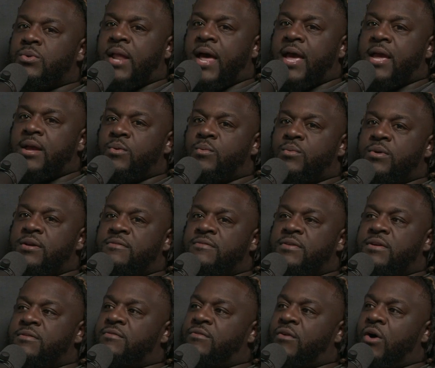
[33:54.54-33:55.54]
like we've
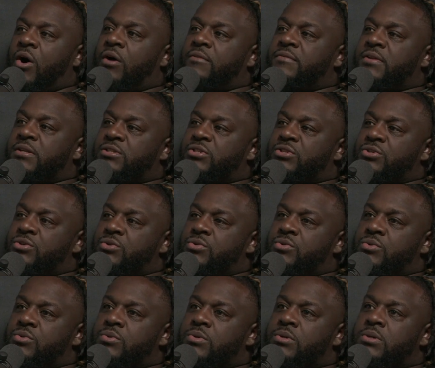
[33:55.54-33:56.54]
evolved
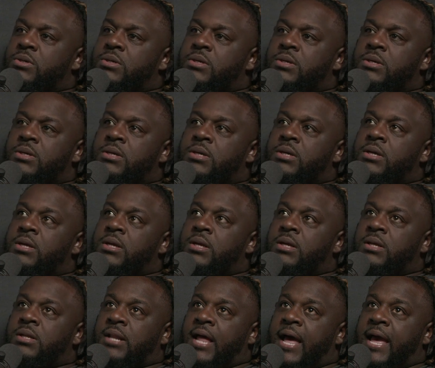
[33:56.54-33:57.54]
into
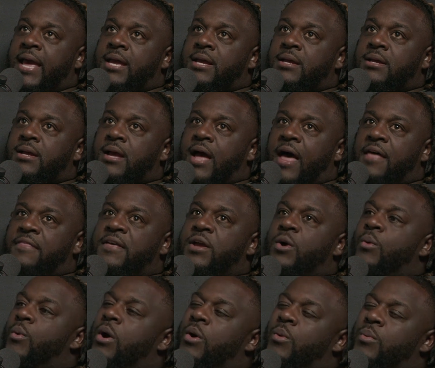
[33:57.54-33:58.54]
like I
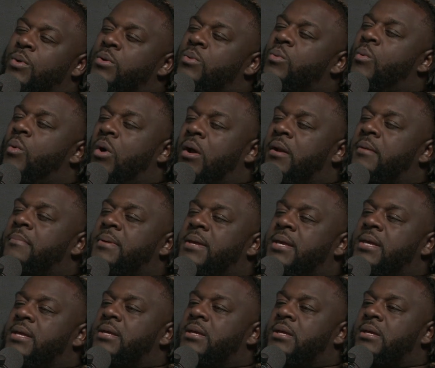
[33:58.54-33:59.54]
think where we want to
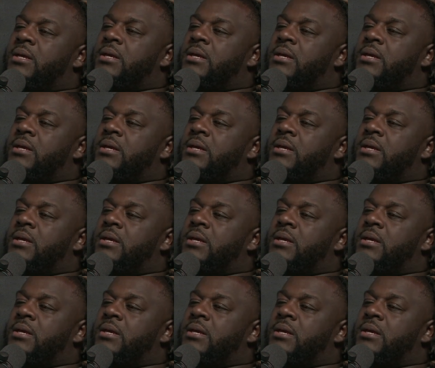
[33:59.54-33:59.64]
be.